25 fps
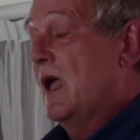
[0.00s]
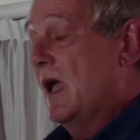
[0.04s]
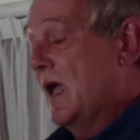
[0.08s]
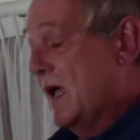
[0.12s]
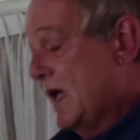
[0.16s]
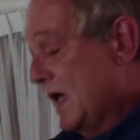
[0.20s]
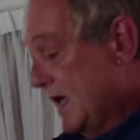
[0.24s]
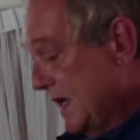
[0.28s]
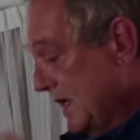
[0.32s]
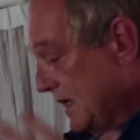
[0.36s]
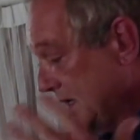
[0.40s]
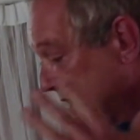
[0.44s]

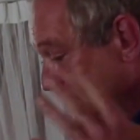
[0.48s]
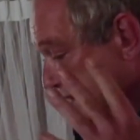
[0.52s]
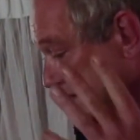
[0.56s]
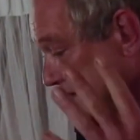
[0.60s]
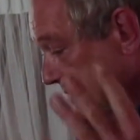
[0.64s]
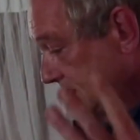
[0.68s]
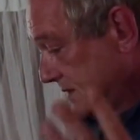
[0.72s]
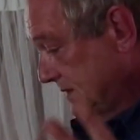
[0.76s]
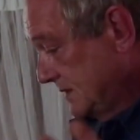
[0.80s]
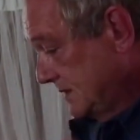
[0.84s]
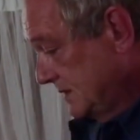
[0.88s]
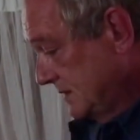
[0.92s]

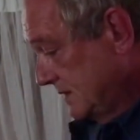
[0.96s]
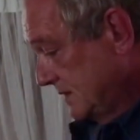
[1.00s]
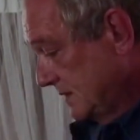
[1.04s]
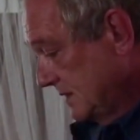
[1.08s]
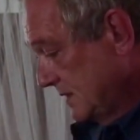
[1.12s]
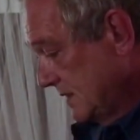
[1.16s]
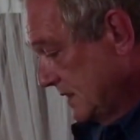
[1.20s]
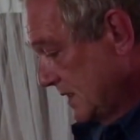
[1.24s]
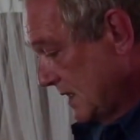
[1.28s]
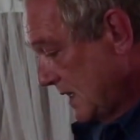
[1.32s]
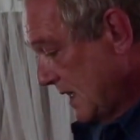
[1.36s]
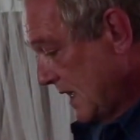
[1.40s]
and
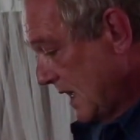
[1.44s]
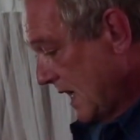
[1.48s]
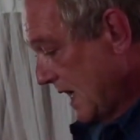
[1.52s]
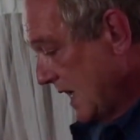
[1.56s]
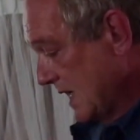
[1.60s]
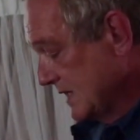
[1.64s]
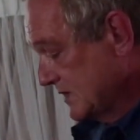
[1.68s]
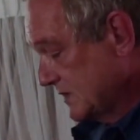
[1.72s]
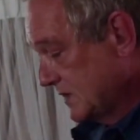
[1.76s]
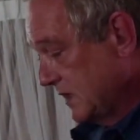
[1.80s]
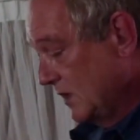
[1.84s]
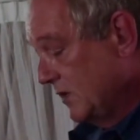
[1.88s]

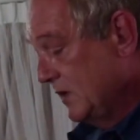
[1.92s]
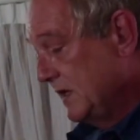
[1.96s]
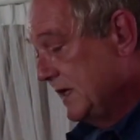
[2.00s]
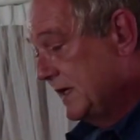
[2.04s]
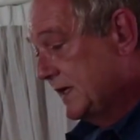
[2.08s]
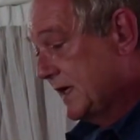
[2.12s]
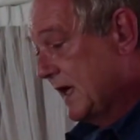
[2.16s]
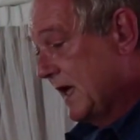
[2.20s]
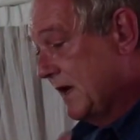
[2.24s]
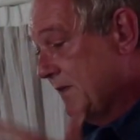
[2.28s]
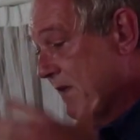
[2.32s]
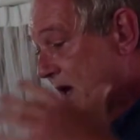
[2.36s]
I
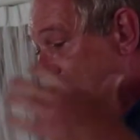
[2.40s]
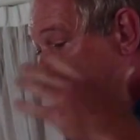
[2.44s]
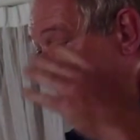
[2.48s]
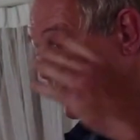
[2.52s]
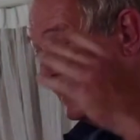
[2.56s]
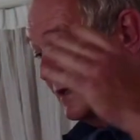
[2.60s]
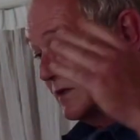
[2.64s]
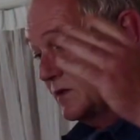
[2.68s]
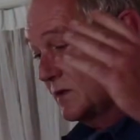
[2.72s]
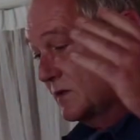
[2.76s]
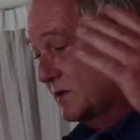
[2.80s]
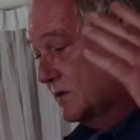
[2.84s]
slowly came
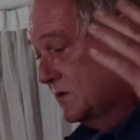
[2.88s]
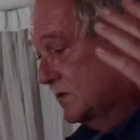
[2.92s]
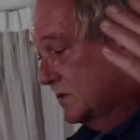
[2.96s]
out, uh,